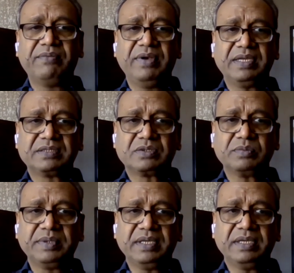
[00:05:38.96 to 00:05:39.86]
privileged
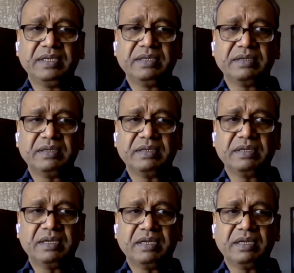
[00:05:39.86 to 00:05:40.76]
to be
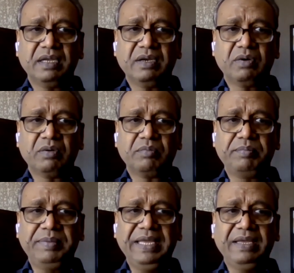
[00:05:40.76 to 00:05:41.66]
you know,
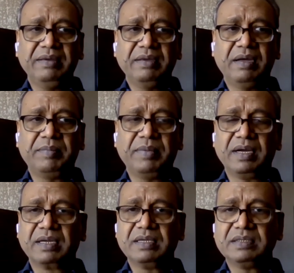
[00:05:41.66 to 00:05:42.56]
being
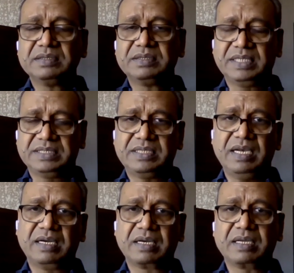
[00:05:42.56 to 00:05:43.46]
among six
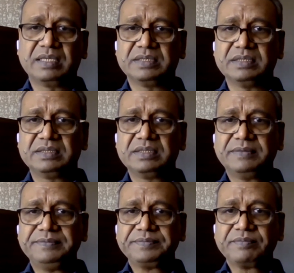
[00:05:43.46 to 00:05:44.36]
elder cousins.
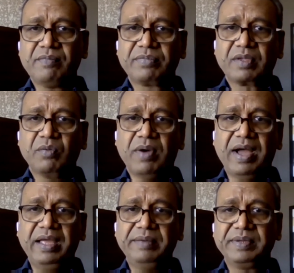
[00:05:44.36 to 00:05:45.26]

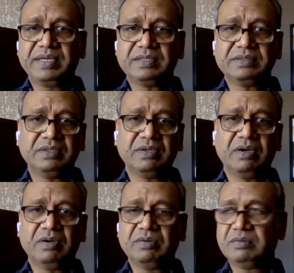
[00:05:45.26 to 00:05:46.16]
Why? Because you
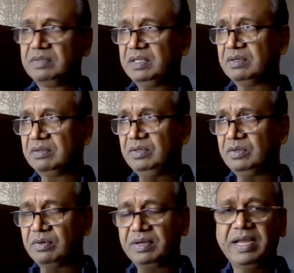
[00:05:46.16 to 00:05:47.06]
know, you know,
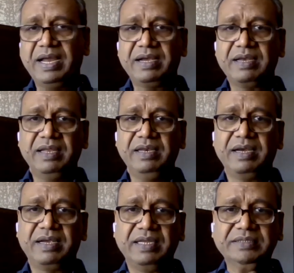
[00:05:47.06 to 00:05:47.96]
you don't get
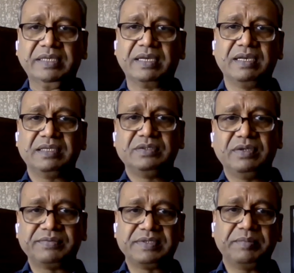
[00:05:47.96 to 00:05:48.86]
any attention unless
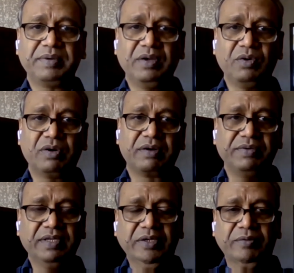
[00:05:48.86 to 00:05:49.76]
you have somebody older
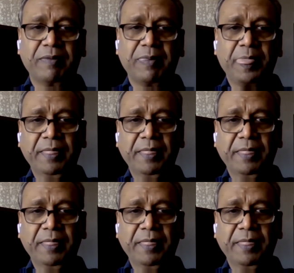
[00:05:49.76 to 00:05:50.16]
with you.